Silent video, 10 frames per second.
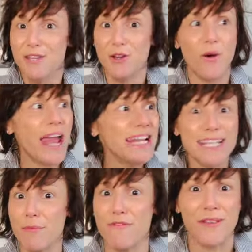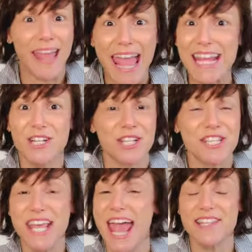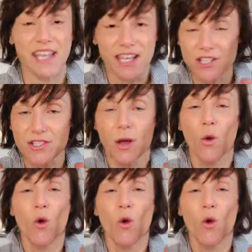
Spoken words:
anytime I'm feeling anxious, tense, I can just